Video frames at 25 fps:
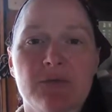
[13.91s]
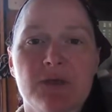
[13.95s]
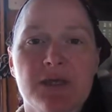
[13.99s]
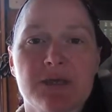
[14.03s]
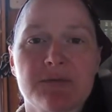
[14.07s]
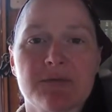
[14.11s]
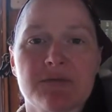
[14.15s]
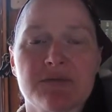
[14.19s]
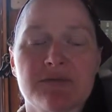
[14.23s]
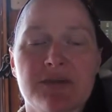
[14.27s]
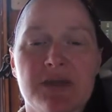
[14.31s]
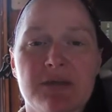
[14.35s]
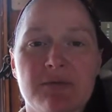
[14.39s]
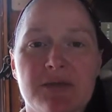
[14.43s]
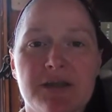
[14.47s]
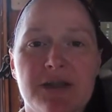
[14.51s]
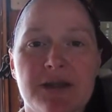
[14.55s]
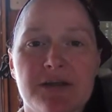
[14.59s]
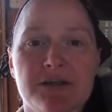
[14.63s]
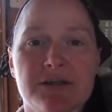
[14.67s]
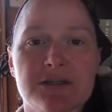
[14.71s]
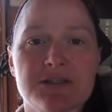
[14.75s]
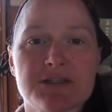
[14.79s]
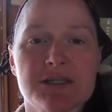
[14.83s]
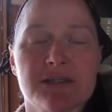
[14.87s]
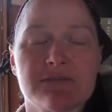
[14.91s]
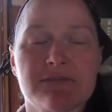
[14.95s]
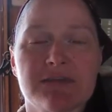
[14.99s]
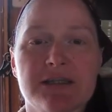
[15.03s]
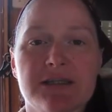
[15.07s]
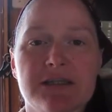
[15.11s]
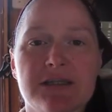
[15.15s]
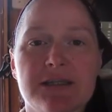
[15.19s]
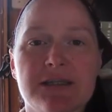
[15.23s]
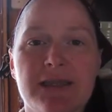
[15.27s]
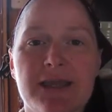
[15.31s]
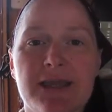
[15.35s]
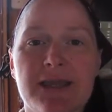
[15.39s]
Welcome to Family Heritage
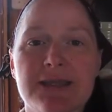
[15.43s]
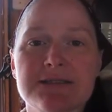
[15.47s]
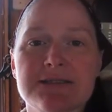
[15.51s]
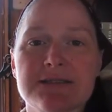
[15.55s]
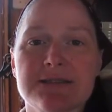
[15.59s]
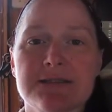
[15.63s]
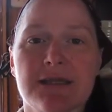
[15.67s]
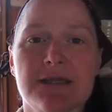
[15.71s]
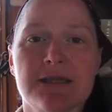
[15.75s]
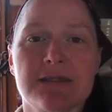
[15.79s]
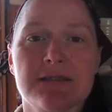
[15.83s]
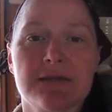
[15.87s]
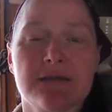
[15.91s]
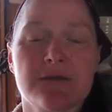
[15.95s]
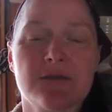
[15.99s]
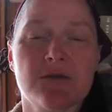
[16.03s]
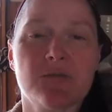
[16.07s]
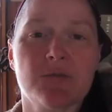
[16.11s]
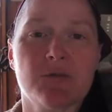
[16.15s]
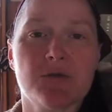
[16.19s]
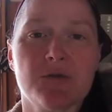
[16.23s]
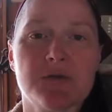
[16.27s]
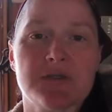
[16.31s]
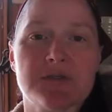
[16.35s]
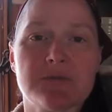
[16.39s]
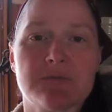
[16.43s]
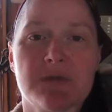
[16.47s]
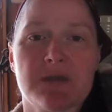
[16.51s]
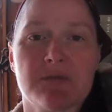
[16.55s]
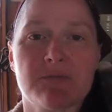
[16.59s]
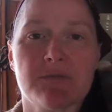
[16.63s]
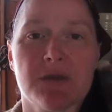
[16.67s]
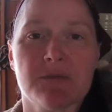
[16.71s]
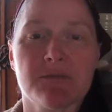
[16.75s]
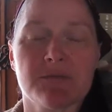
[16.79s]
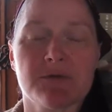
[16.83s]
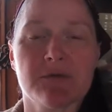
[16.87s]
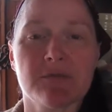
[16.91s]
Living. Last night the little boys made
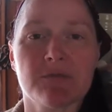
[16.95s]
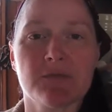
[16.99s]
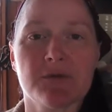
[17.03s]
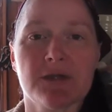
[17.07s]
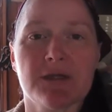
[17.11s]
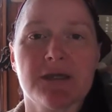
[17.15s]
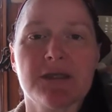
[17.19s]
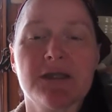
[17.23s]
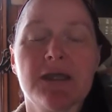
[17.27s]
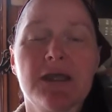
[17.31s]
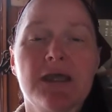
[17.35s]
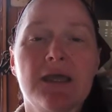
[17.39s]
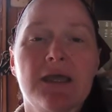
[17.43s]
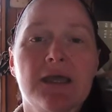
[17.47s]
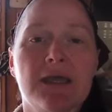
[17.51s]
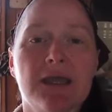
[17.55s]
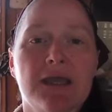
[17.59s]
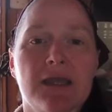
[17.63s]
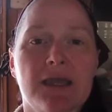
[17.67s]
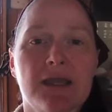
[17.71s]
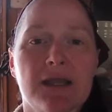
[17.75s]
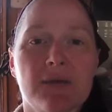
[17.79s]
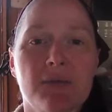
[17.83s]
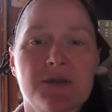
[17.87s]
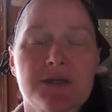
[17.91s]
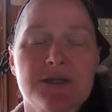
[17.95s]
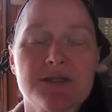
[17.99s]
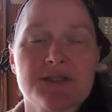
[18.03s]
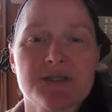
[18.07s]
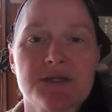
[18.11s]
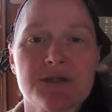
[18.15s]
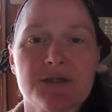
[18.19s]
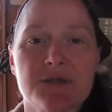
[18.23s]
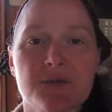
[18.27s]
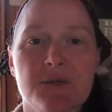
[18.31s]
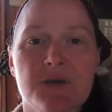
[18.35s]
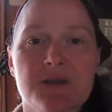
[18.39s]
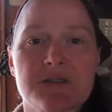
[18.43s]
pumpkin bread and I wanted to
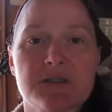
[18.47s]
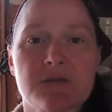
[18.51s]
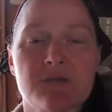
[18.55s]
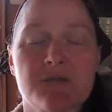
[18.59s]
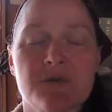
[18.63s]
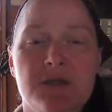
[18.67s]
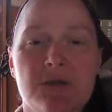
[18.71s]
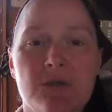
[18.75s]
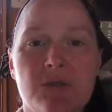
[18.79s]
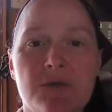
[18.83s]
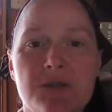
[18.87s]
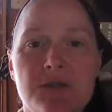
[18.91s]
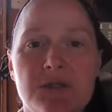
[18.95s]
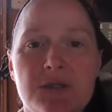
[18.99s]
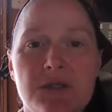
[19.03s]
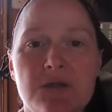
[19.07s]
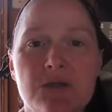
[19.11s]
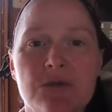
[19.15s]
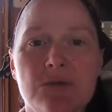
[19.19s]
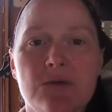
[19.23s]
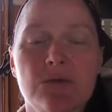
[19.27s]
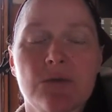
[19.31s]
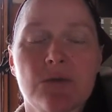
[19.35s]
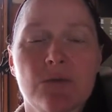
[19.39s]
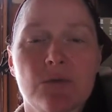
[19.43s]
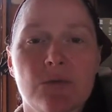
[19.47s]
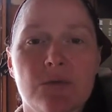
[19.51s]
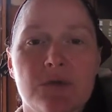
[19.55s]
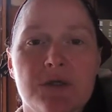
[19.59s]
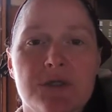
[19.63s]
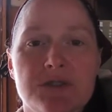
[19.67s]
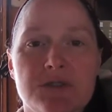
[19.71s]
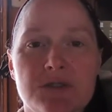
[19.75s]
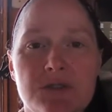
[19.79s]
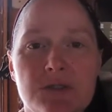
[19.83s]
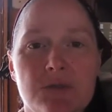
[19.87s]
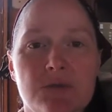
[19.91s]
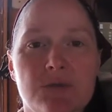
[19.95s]
share the recipe with you. We
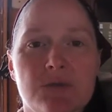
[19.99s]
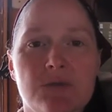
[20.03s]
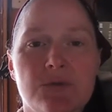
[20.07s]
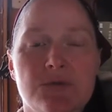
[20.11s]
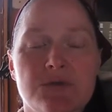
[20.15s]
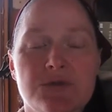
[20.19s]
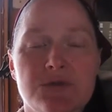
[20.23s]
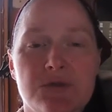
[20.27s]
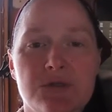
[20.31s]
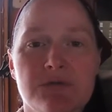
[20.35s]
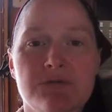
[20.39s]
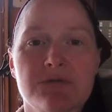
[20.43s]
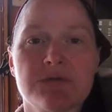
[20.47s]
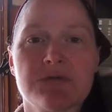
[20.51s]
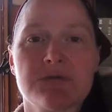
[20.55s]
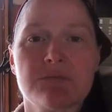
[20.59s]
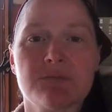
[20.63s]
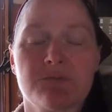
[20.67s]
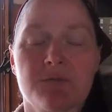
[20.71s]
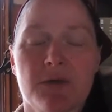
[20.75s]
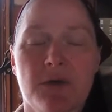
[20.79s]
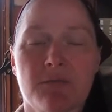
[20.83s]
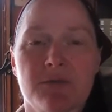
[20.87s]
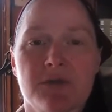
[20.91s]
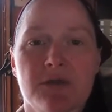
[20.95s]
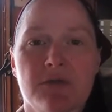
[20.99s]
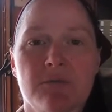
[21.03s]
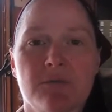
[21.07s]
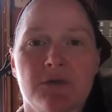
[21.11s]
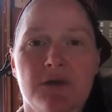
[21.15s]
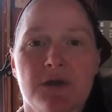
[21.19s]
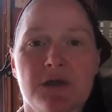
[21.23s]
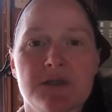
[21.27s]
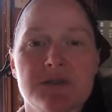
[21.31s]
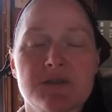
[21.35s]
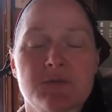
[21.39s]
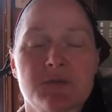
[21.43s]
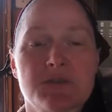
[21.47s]
do two different pumpkin
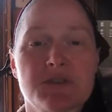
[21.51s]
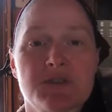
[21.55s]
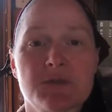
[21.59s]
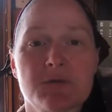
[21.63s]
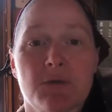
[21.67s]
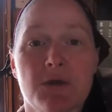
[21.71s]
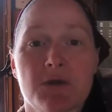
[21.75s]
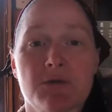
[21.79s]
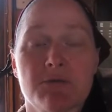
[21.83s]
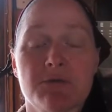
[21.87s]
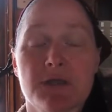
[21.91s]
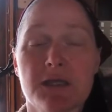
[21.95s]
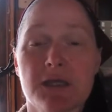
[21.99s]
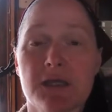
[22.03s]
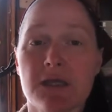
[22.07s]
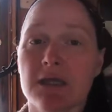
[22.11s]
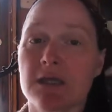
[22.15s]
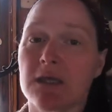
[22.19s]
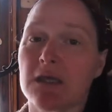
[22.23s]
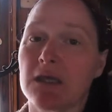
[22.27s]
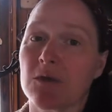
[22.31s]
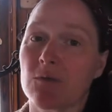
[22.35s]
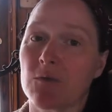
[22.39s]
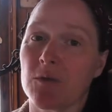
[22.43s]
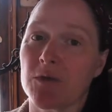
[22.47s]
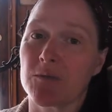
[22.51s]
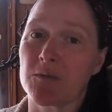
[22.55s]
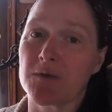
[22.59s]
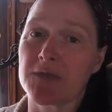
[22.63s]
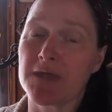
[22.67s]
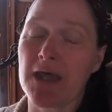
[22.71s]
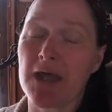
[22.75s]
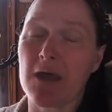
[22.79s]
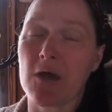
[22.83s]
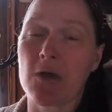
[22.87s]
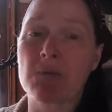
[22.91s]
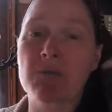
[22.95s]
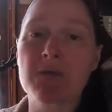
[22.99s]
breads. We do one with egg and one
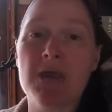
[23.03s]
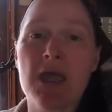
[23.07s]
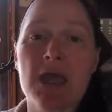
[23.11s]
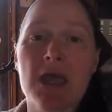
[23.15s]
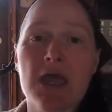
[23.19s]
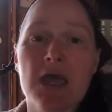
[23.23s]
without.